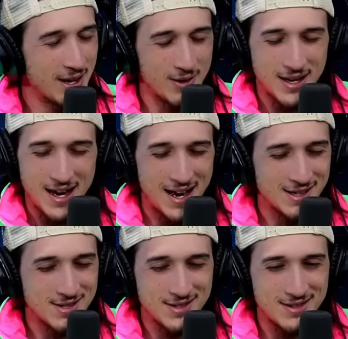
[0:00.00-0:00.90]
go, "Yeah,
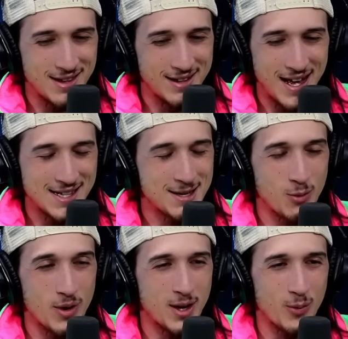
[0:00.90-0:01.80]
it's not something
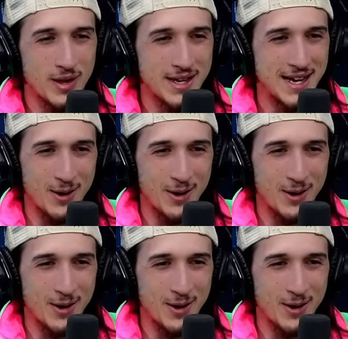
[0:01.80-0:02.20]
we Doesn't can really matter. get